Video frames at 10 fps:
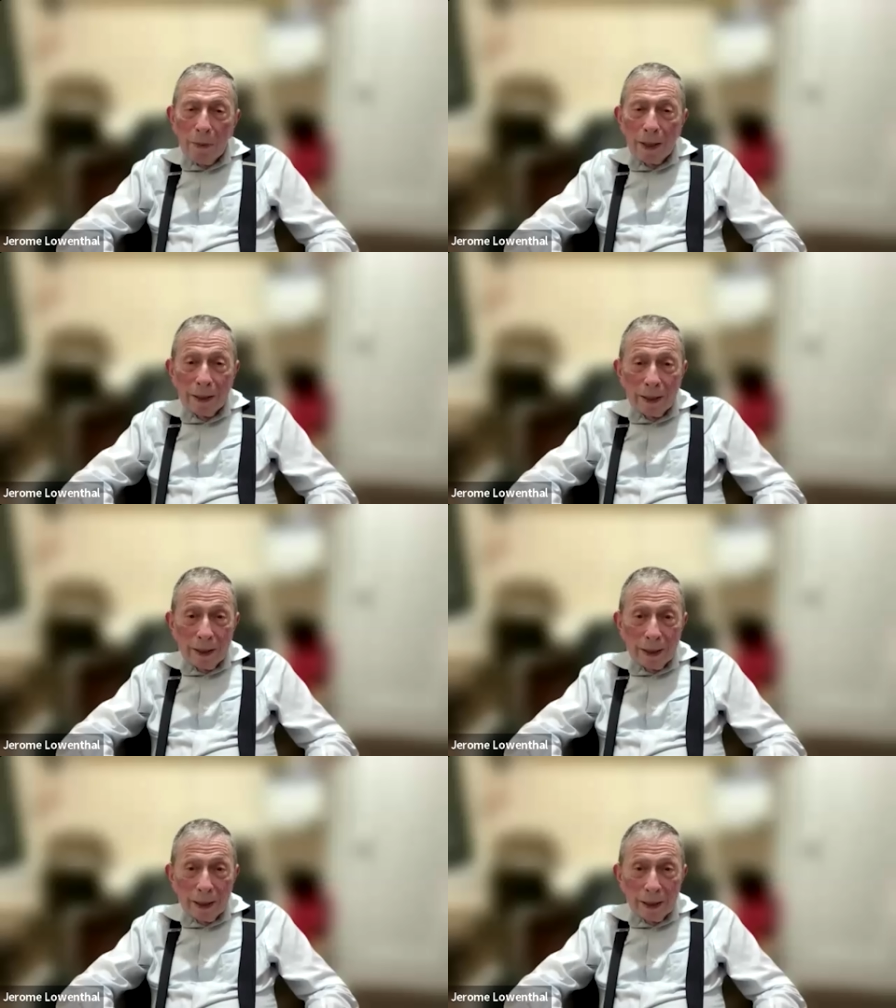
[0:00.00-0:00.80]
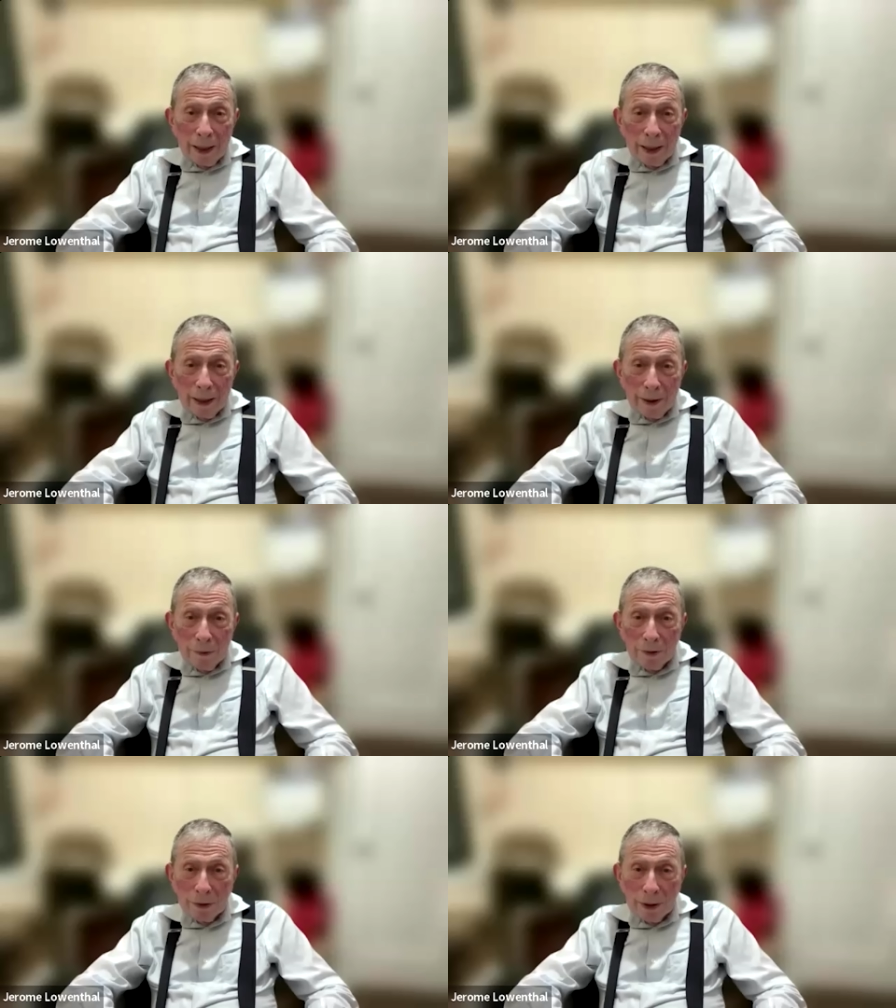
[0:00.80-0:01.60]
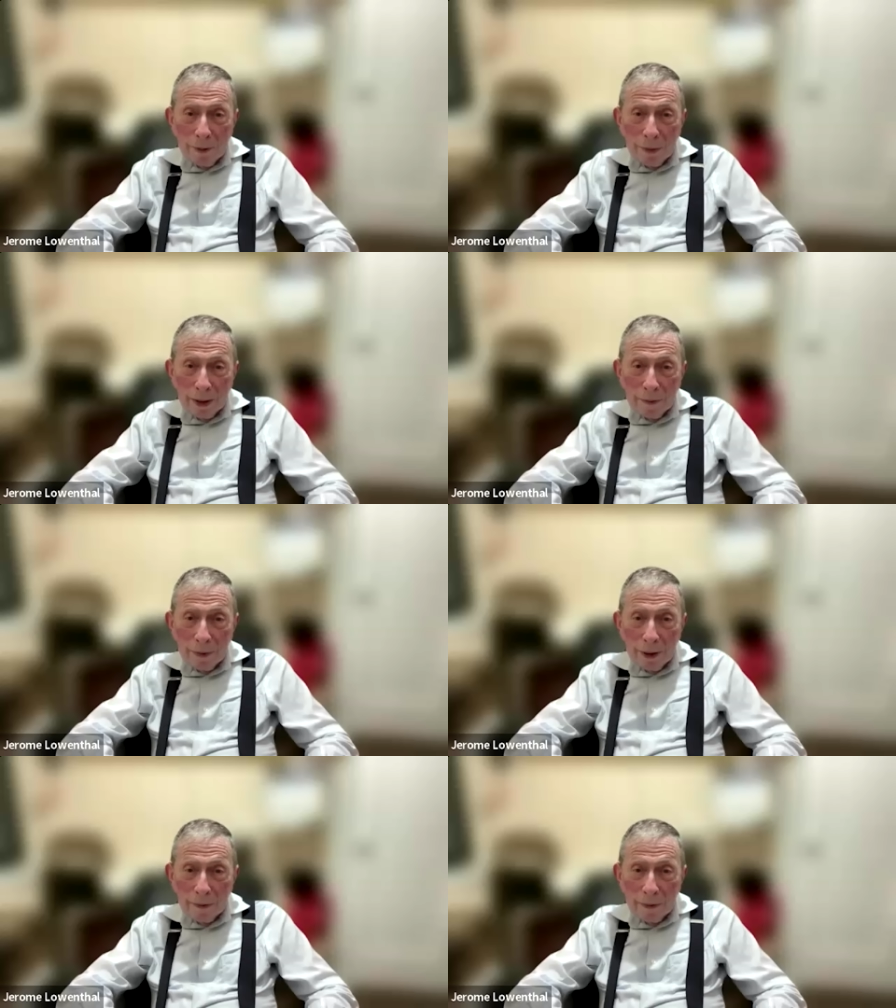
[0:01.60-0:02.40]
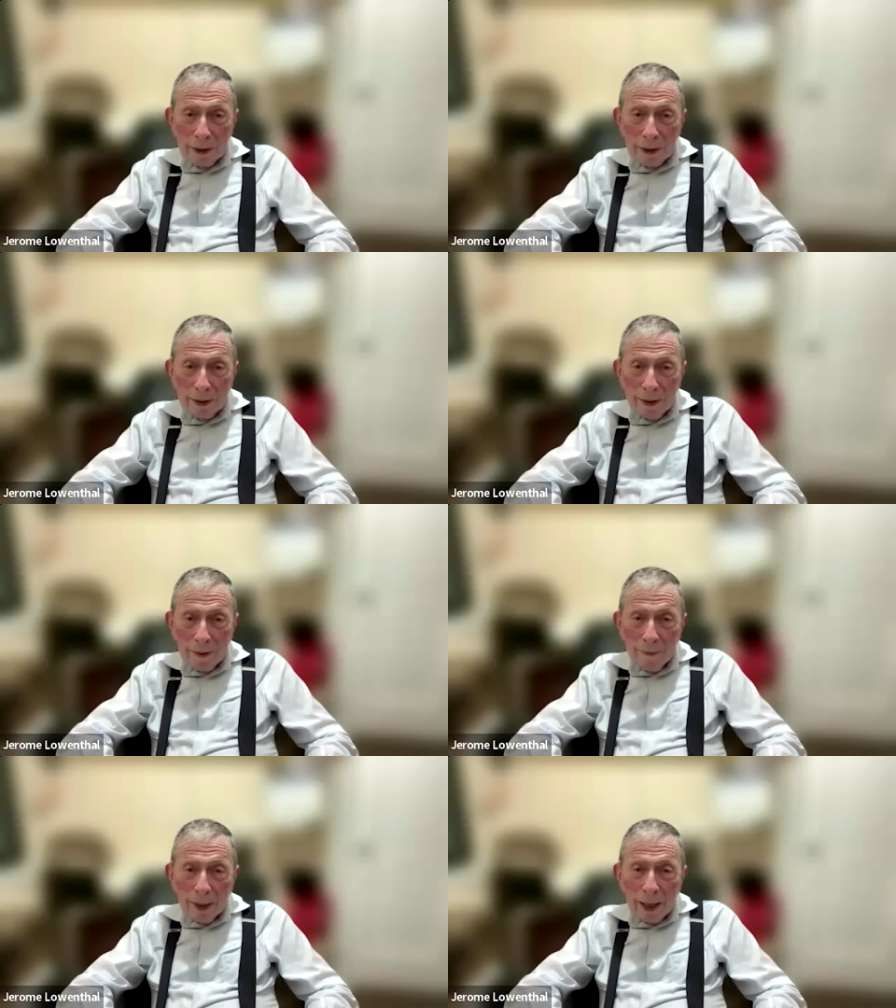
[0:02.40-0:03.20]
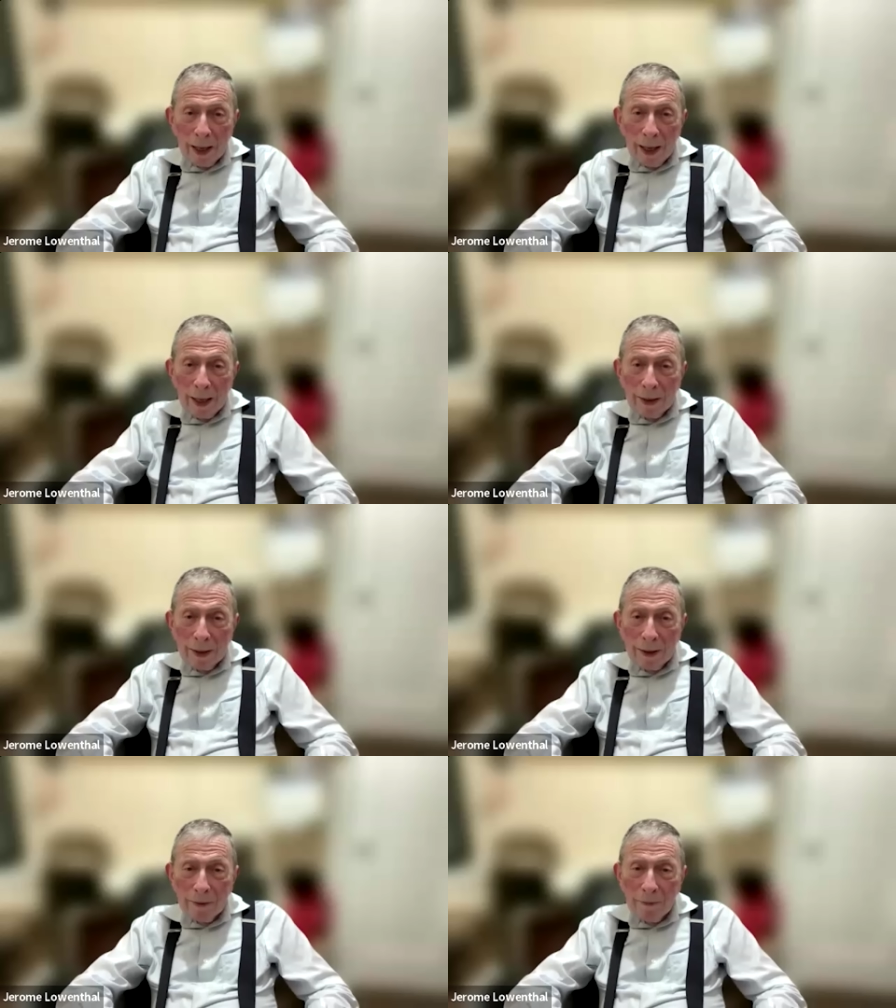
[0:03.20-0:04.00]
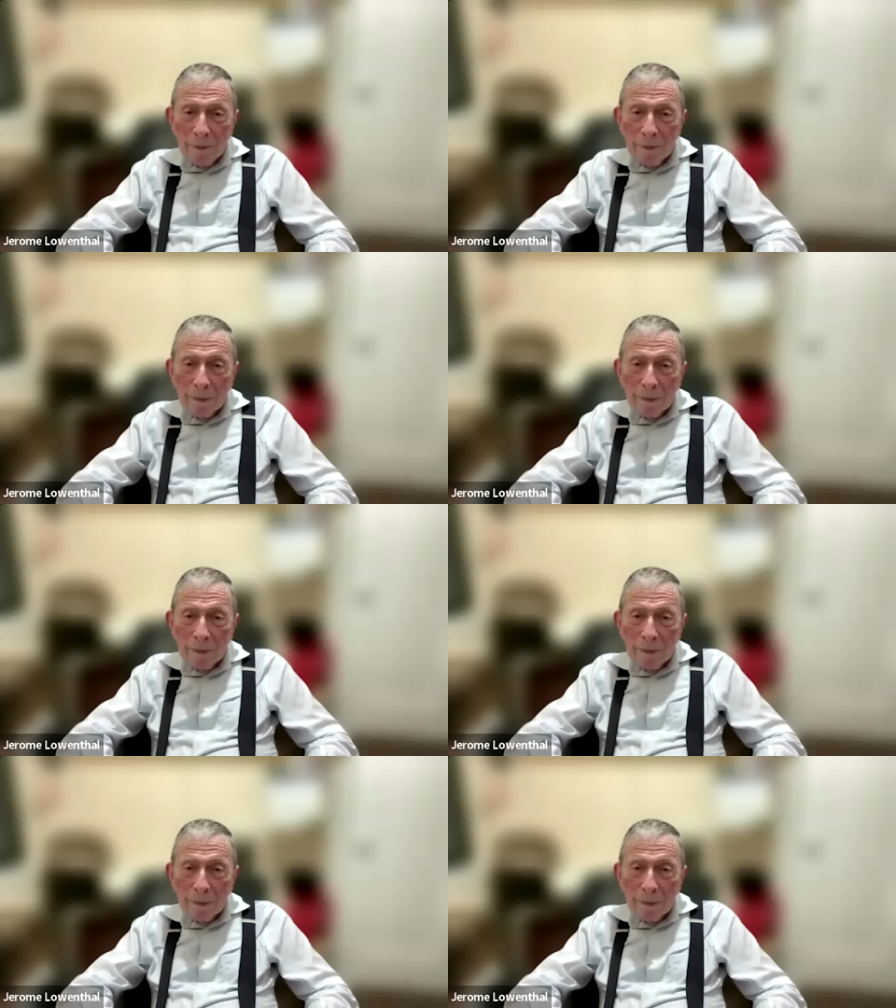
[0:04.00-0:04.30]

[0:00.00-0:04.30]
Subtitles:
But he wrote something about me, and